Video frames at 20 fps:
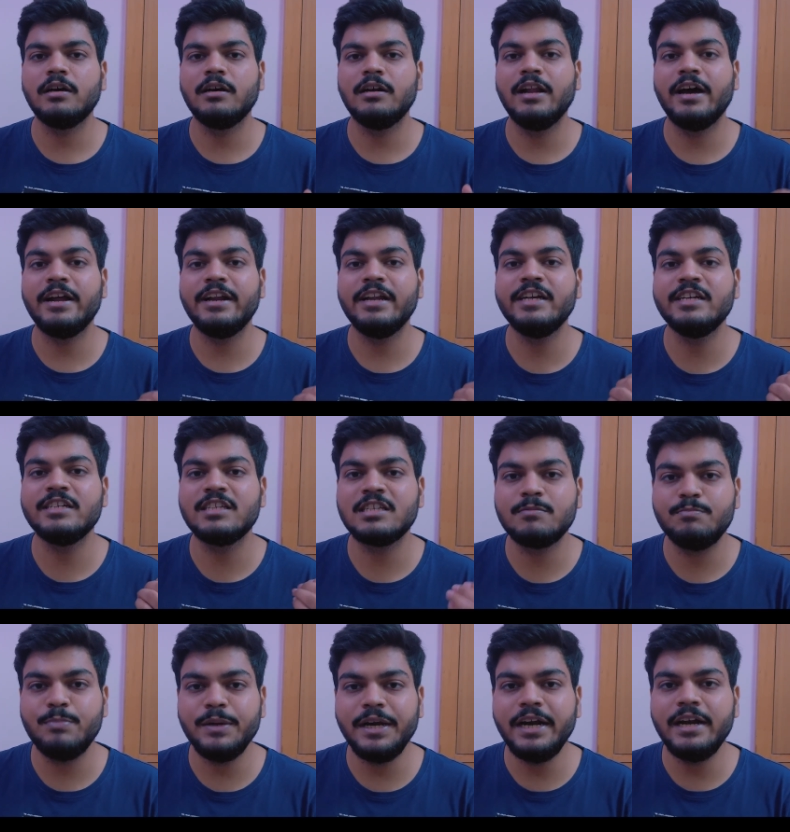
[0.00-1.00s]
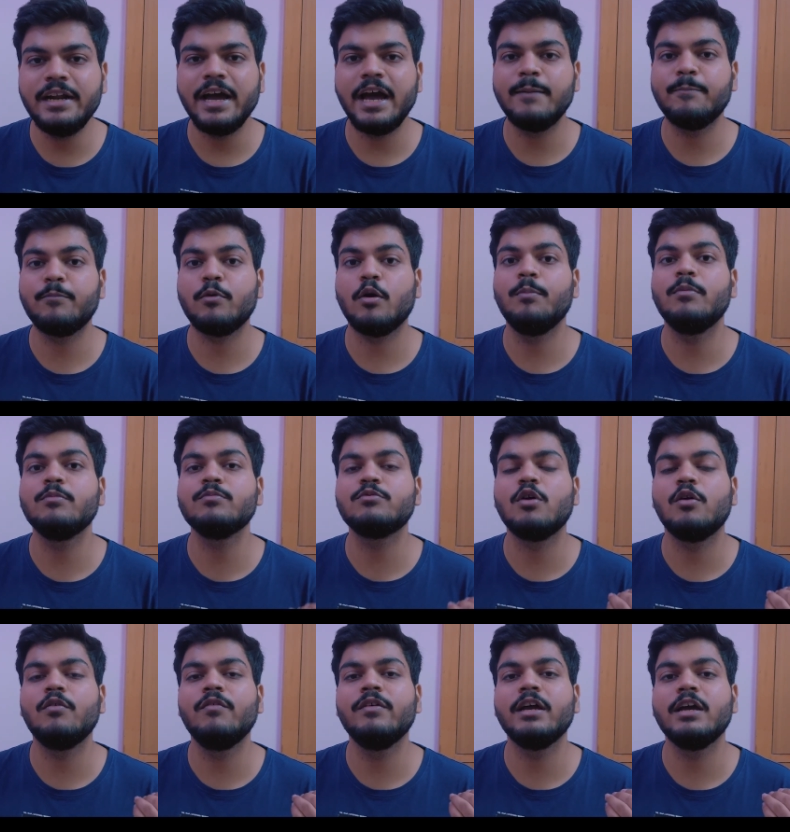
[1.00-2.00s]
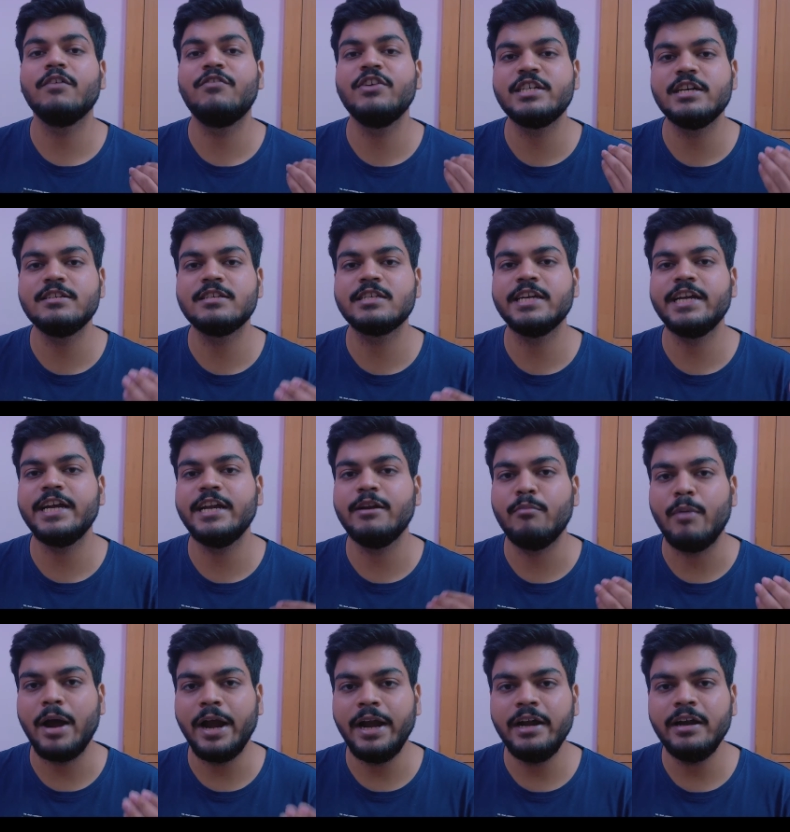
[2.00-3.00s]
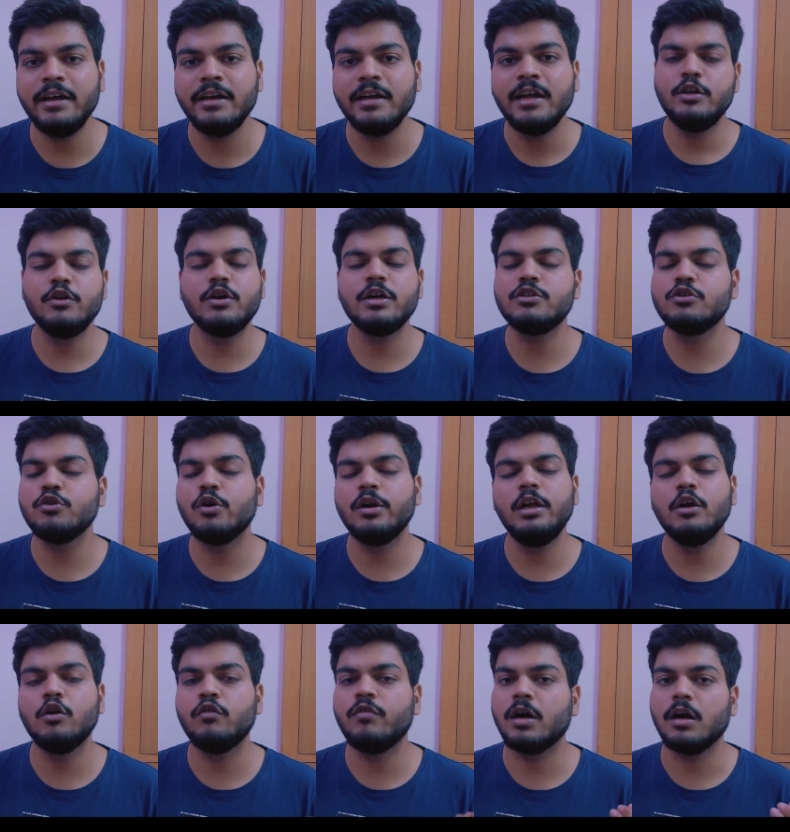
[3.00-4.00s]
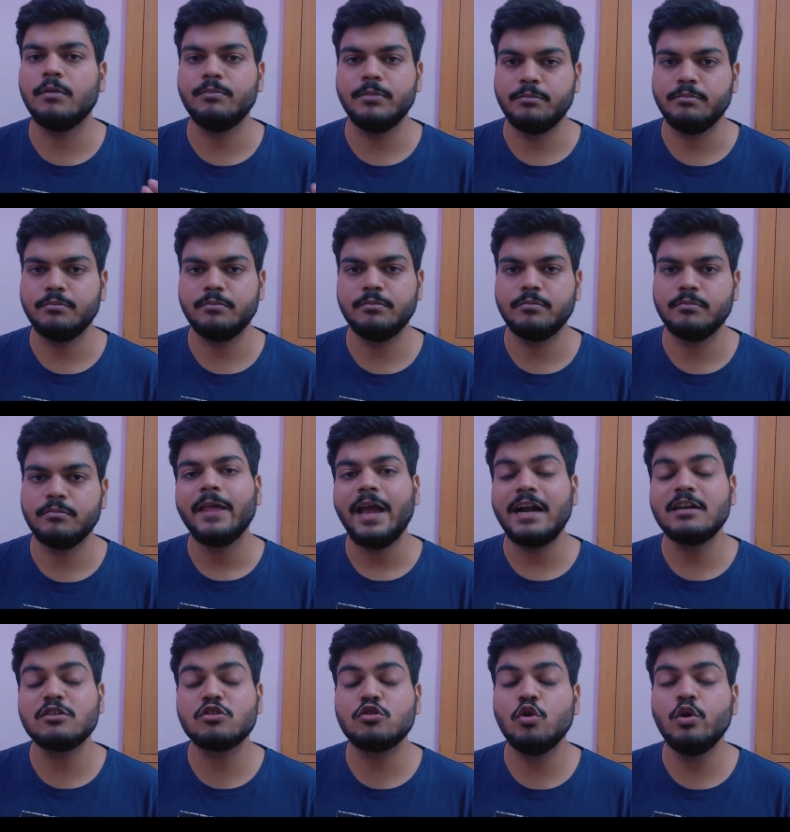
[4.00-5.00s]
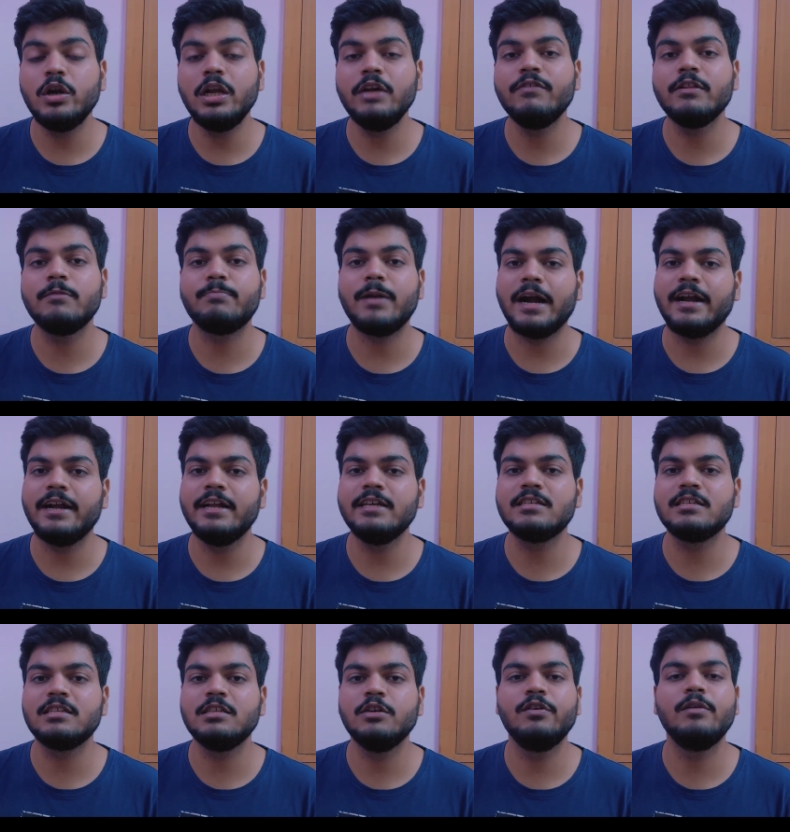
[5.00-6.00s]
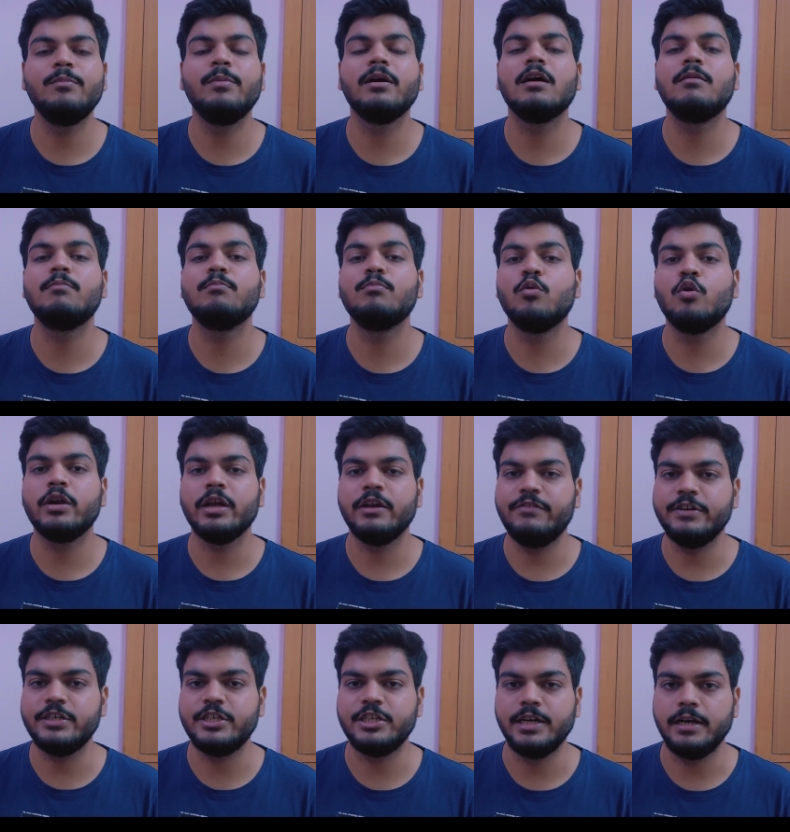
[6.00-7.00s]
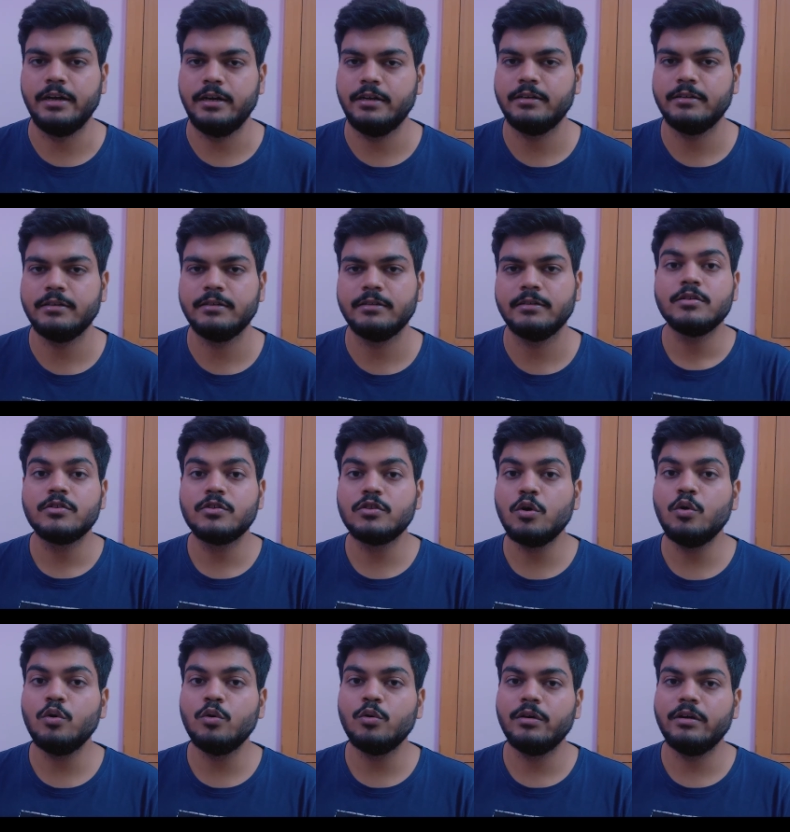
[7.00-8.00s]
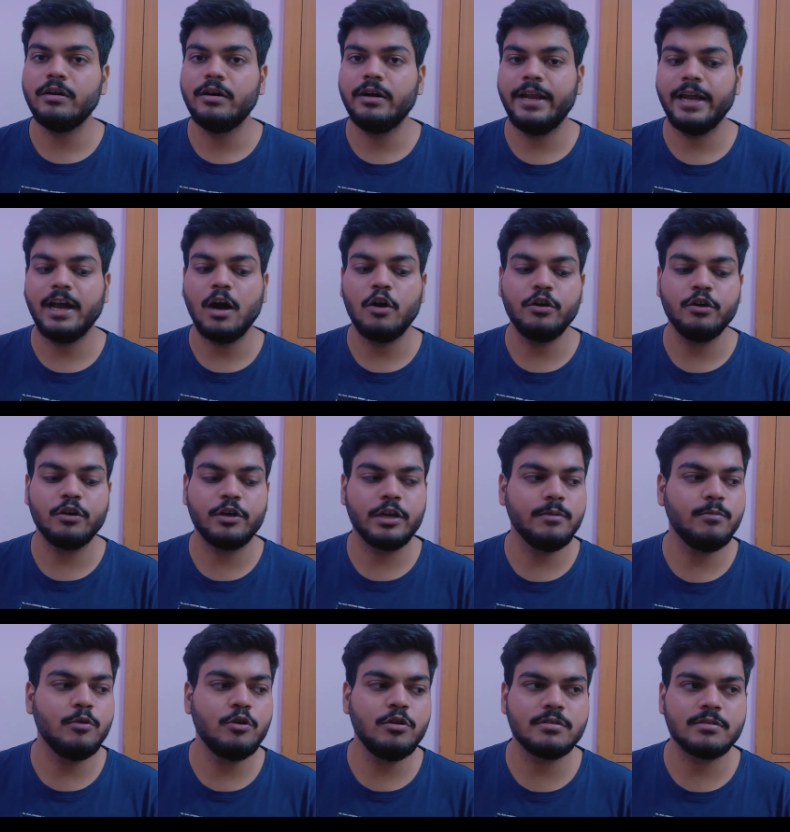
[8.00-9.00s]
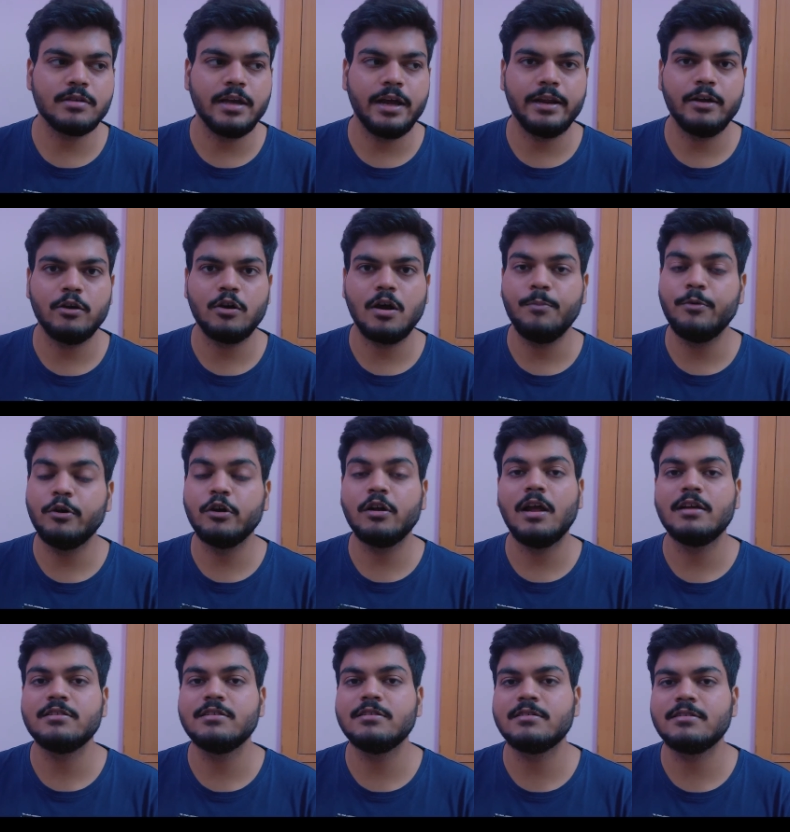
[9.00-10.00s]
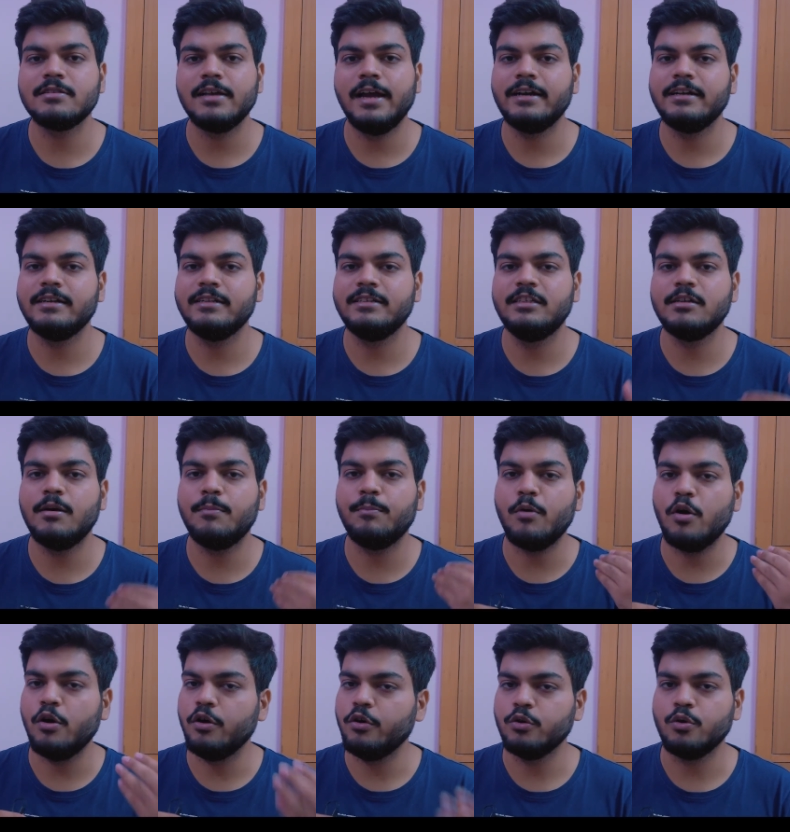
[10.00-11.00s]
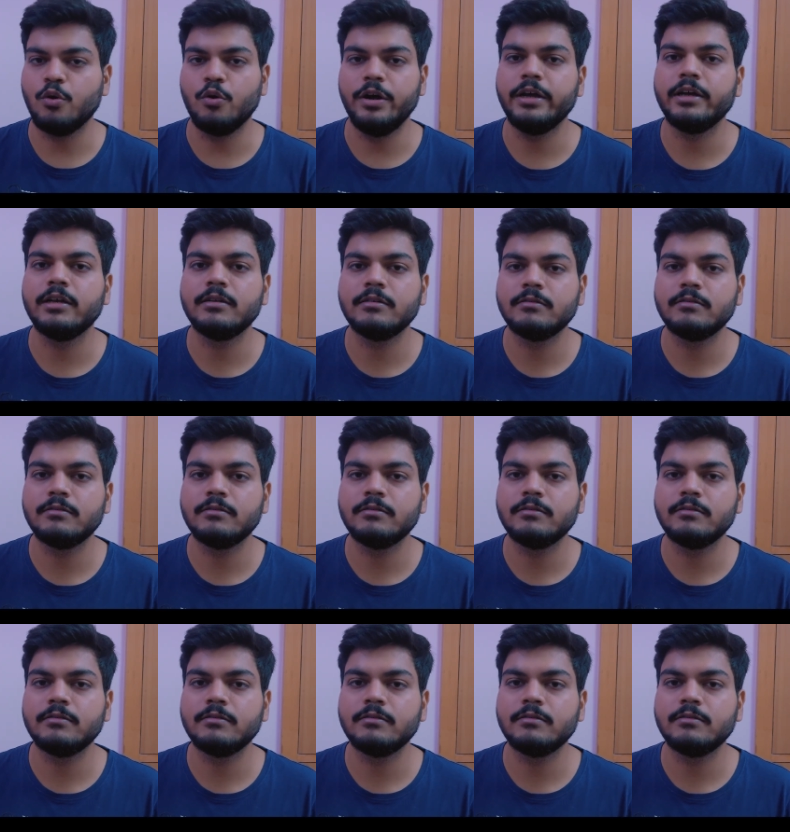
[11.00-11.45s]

learning speed and problem solving efficiency in mind, you can surely overcome them. And slowly with practice, you will become more efficient. So take out your keyboards and your computer classes and jump on to coding.